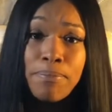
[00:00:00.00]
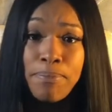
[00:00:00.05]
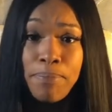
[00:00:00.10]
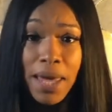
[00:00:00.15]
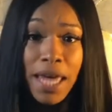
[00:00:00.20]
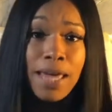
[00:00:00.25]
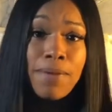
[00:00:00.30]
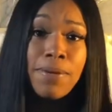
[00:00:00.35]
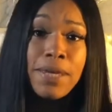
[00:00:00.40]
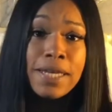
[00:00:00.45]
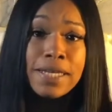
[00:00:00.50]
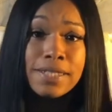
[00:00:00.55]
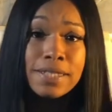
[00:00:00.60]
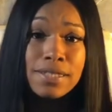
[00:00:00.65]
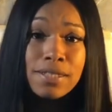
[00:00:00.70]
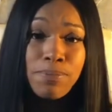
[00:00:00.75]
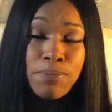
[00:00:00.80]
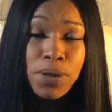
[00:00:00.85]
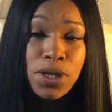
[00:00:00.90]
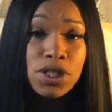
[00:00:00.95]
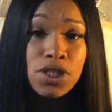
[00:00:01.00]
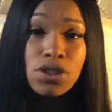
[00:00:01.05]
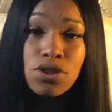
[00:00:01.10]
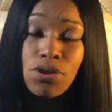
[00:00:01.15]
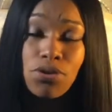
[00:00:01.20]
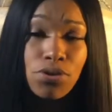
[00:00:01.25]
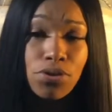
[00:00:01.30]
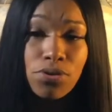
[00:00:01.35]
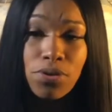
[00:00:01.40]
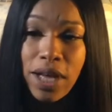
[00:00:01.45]
babies push
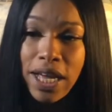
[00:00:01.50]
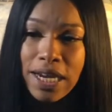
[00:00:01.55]
through,